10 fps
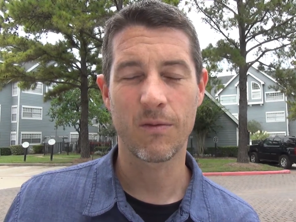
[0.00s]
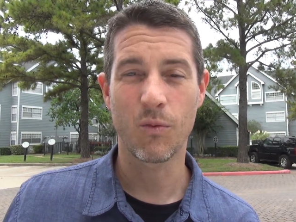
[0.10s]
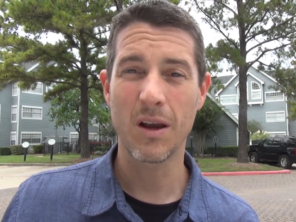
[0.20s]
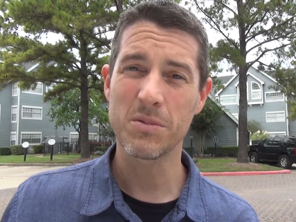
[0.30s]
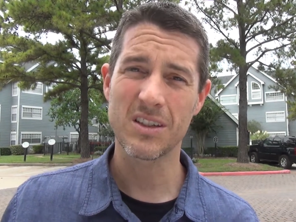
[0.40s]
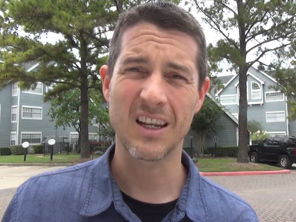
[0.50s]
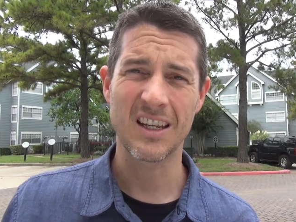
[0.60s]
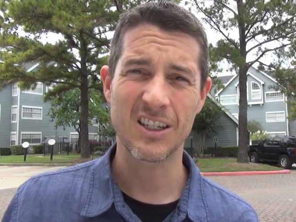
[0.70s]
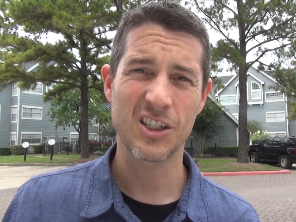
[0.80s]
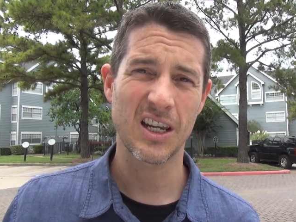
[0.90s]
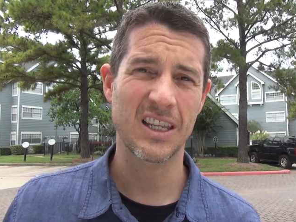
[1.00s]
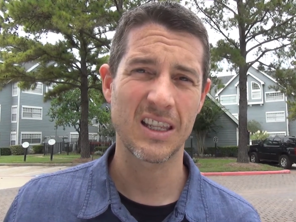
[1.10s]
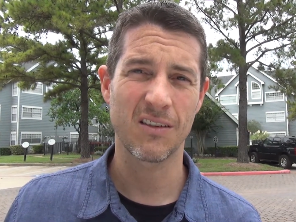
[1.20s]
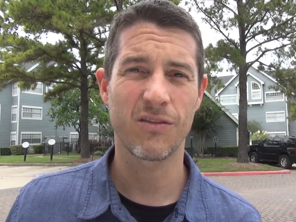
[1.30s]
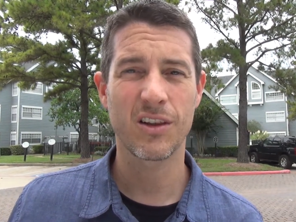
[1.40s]
website and
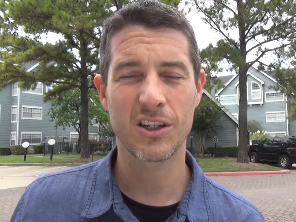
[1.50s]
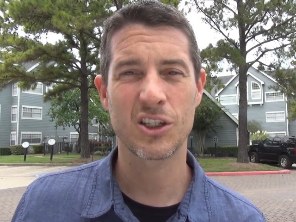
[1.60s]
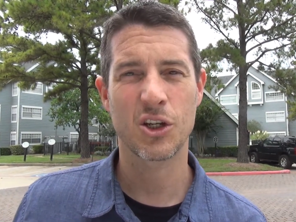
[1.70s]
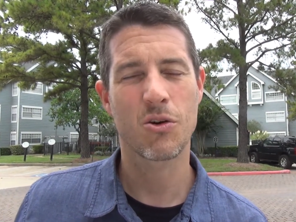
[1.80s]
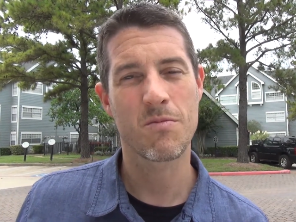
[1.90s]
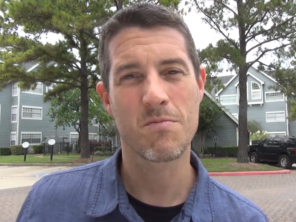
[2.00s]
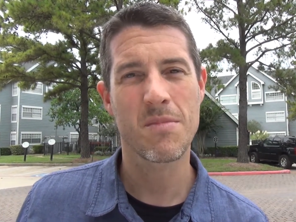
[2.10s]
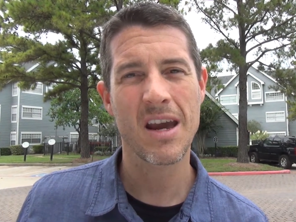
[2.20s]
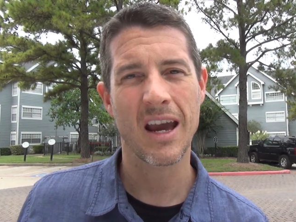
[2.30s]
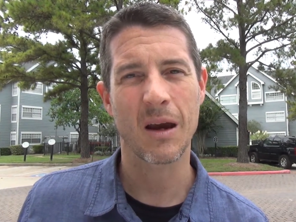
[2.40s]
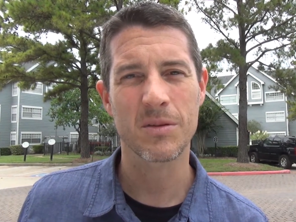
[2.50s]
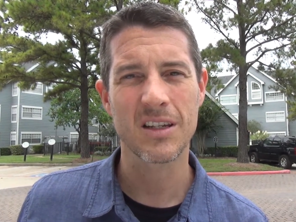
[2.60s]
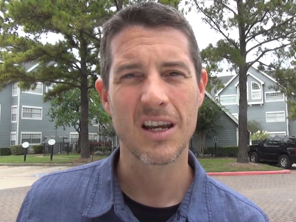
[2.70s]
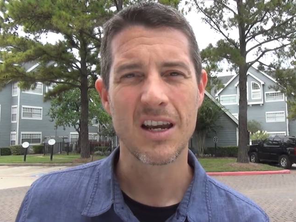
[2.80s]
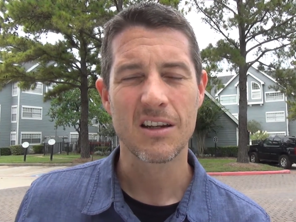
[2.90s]
checking the flood zone
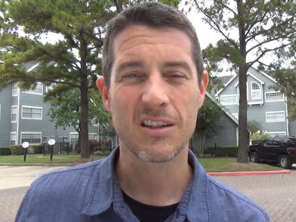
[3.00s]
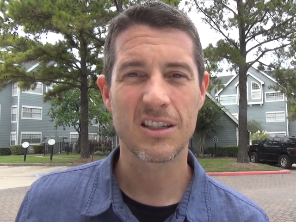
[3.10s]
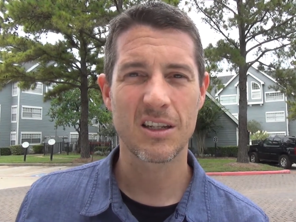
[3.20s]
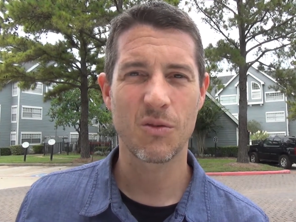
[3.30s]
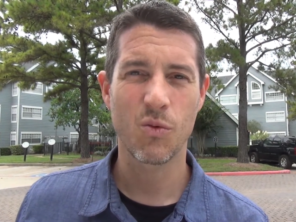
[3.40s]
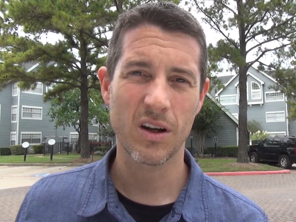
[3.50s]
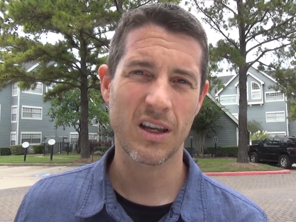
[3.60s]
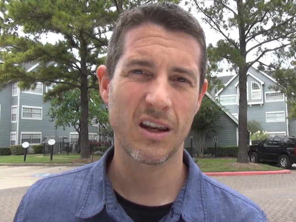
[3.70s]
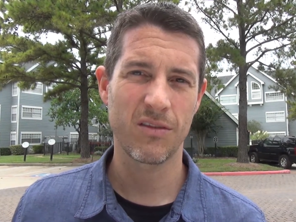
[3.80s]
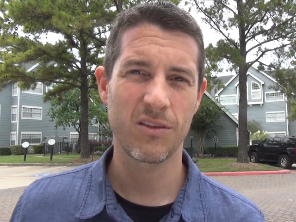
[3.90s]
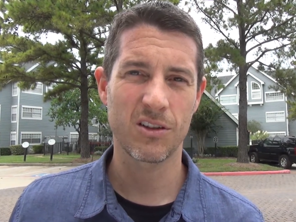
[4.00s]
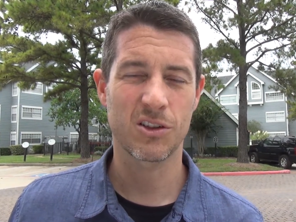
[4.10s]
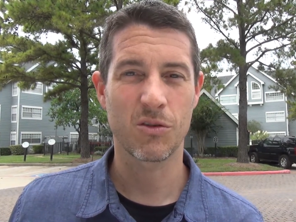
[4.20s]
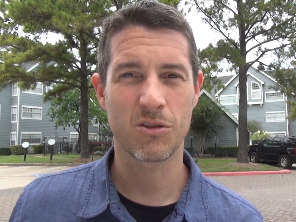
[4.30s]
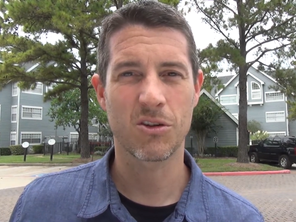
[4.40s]
maps to see what kind of flood
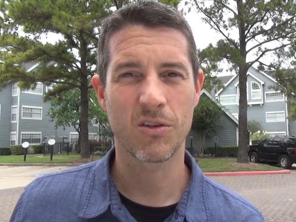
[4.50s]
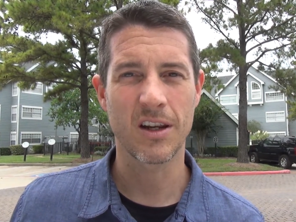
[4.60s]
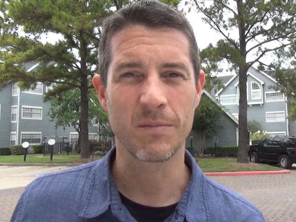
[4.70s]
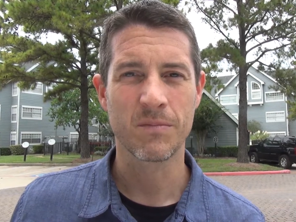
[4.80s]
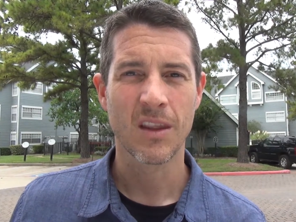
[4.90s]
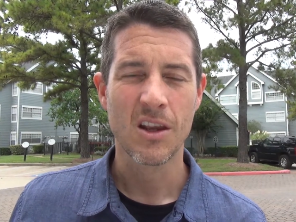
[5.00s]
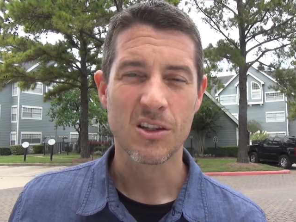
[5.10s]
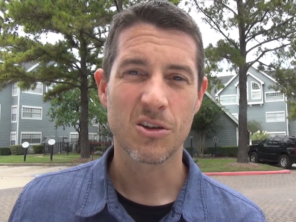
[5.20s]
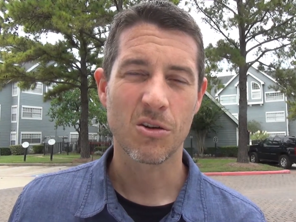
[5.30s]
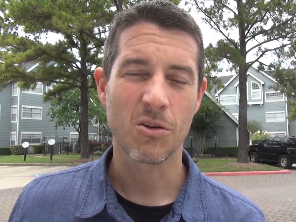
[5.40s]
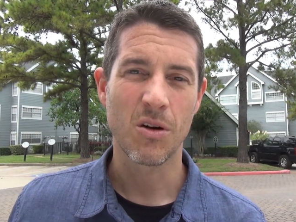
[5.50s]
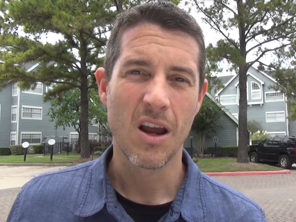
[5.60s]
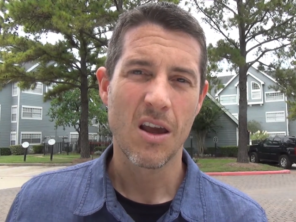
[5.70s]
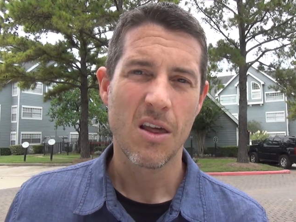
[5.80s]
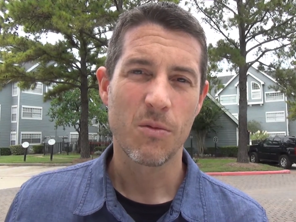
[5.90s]
zone you're in. So
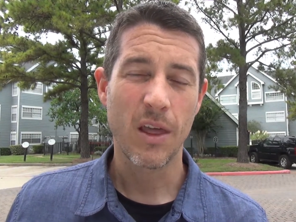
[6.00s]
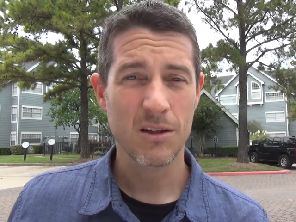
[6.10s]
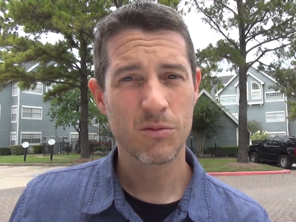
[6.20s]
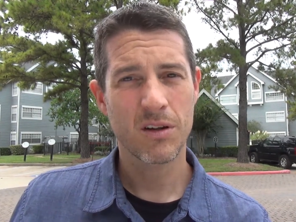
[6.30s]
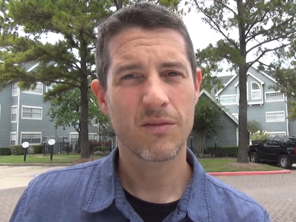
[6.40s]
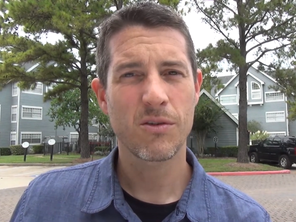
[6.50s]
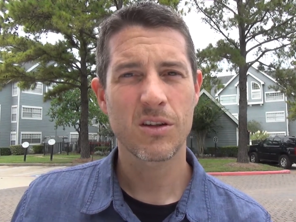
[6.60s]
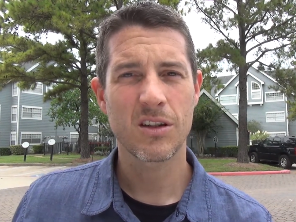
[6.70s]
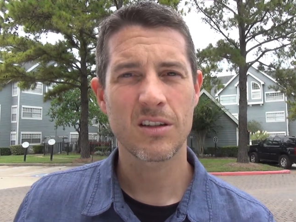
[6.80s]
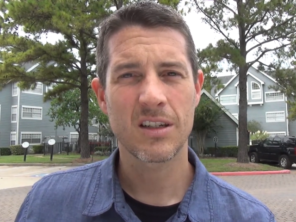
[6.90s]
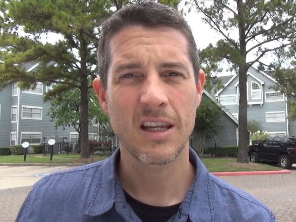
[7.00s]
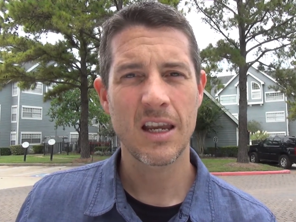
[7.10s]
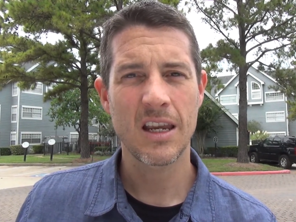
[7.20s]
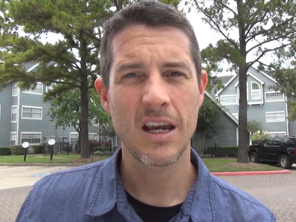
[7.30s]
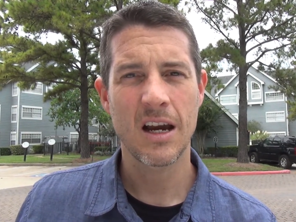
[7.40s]
that's what we're going to focus on
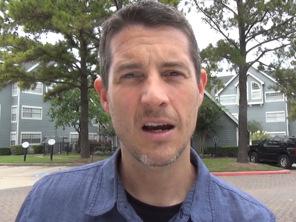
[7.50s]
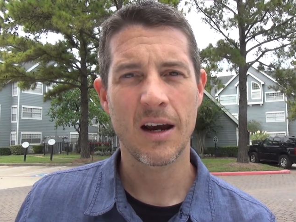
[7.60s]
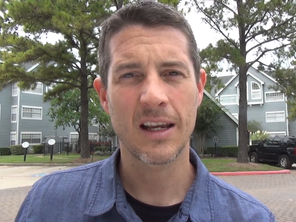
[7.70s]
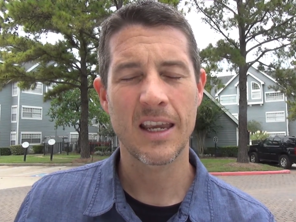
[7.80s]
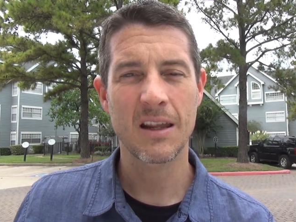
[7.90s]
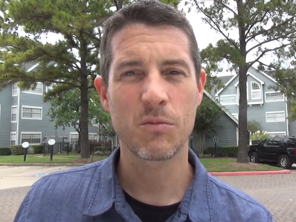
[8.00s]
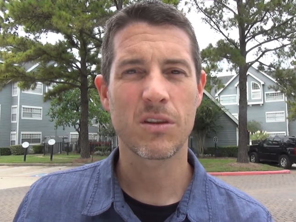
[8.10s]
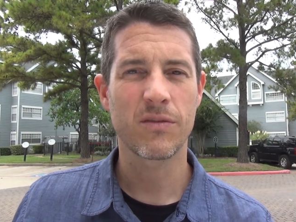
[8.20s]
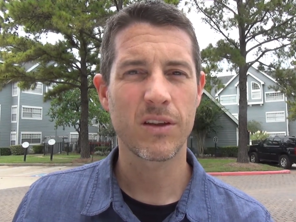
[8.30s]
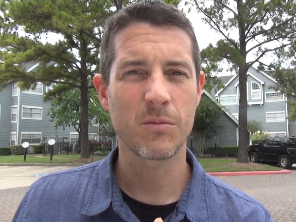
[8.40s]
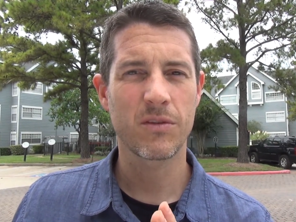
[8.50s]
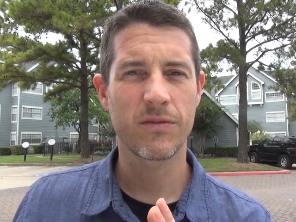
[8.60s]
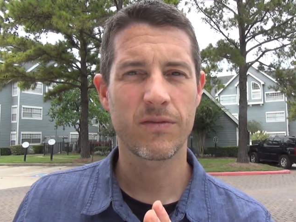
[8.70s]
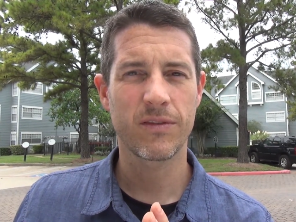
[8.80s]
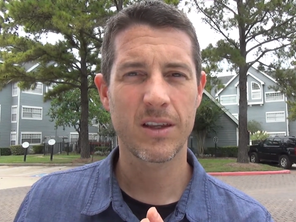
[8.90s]
today. Again, with the
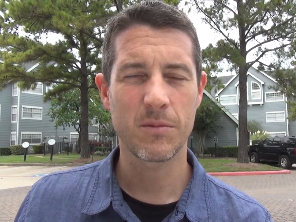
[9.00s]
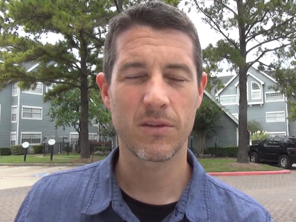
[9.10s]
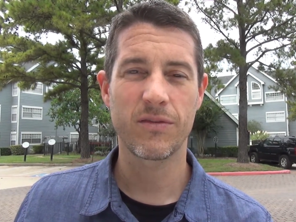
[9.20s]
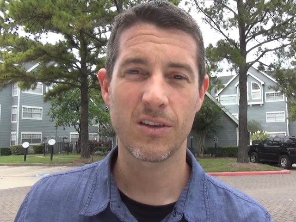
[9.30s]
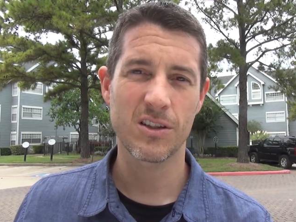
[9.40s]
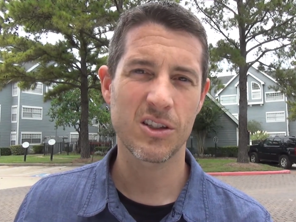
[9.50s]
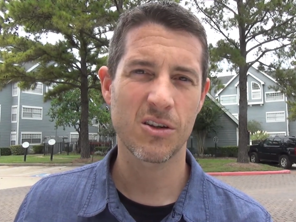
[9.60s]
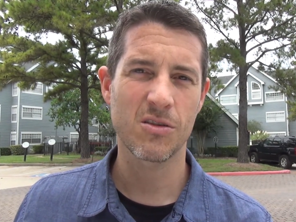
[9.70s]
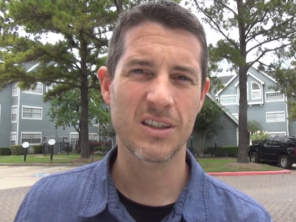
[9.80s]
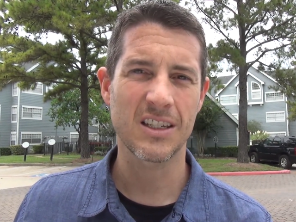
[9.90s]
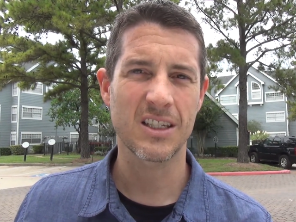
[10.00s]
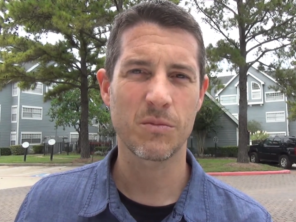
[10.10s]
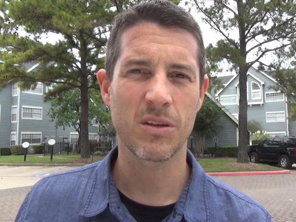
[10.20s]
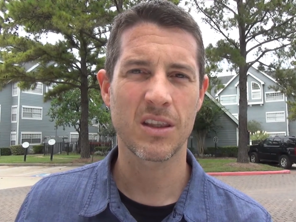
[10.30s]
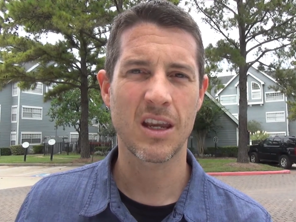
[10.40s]
FEMA flood zones, that's
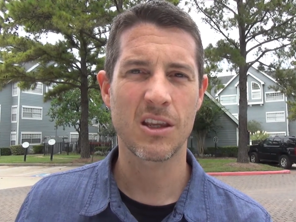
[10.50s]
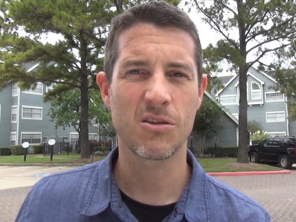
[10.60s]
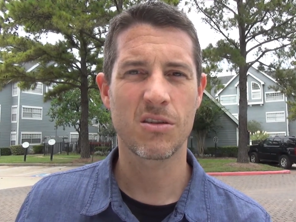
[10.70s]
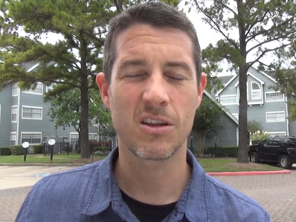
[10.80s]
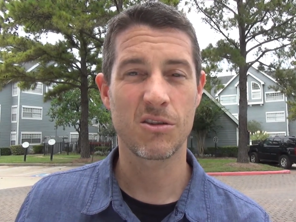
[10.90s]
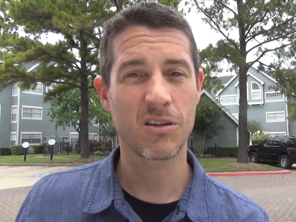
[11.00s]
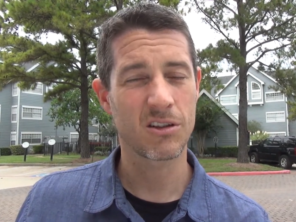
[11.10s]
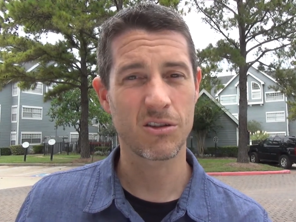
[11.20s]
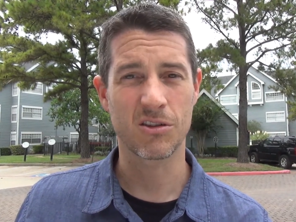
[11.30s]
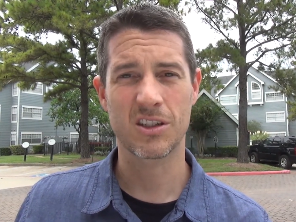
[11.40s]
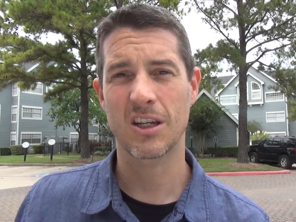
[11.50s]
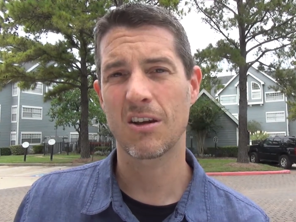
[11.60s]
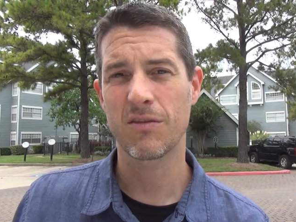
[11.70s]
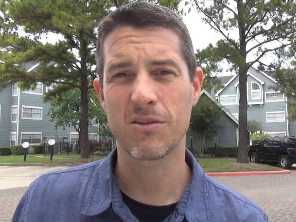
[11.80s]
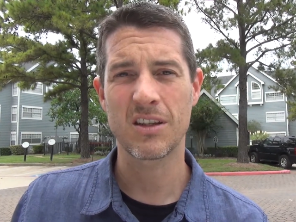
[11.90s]
something that you can do
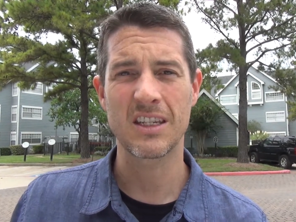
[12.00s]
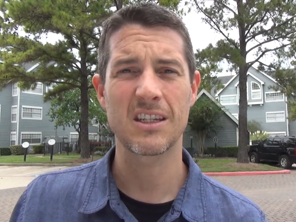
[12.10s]
yourself. You can